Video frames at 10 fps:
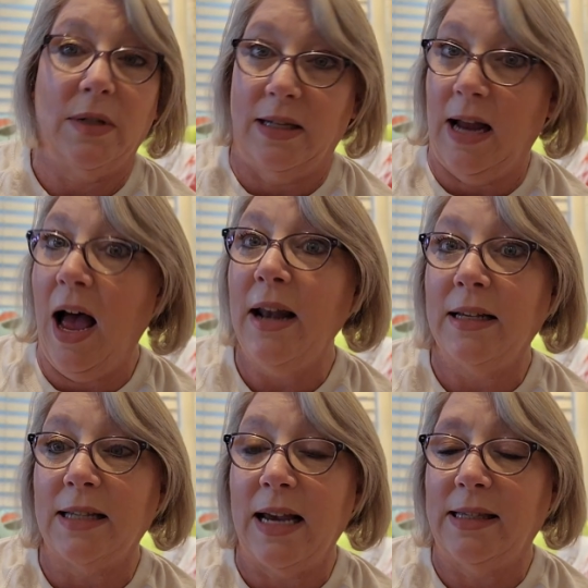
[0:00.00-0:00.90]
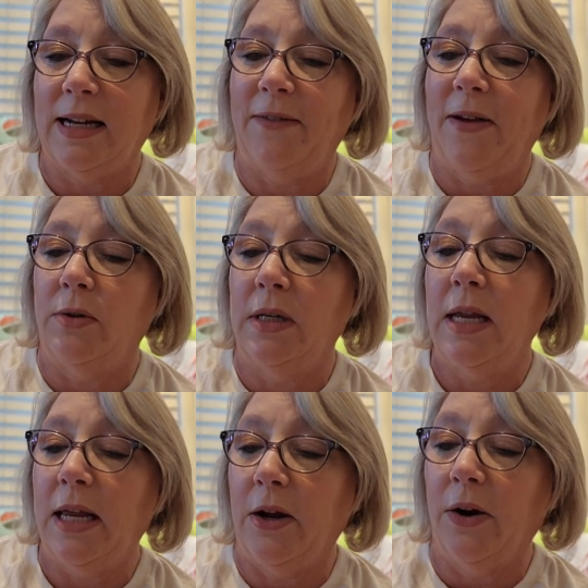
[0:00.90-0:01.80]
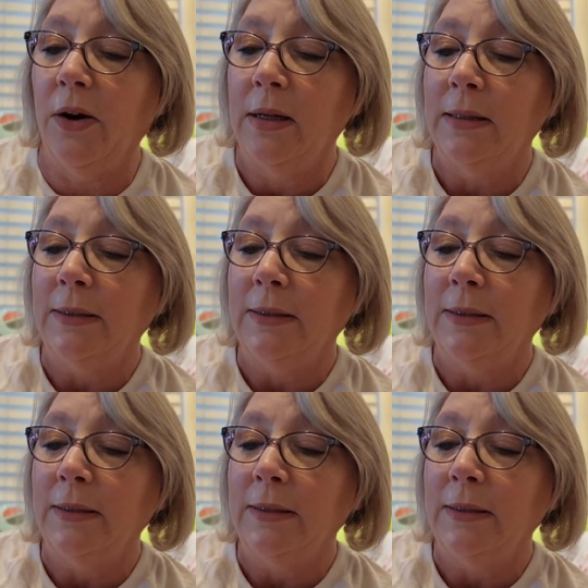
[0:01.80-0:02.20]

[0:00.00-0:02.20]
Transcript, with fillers: It was not a size that I found in here.